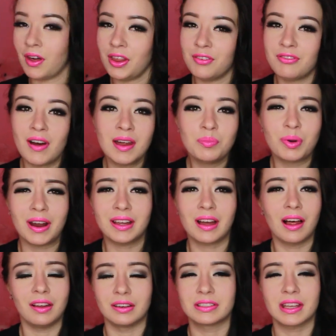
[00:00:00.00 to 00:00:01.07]
all the fun, bright
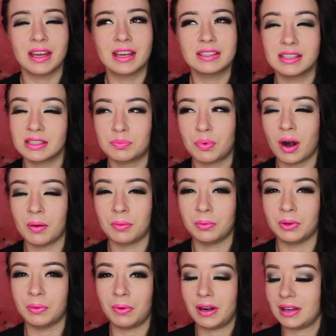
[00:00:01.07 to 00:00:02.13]
colors. I guess that's
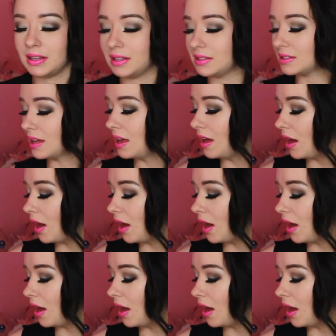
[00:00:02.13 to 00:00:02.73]
probably what it is.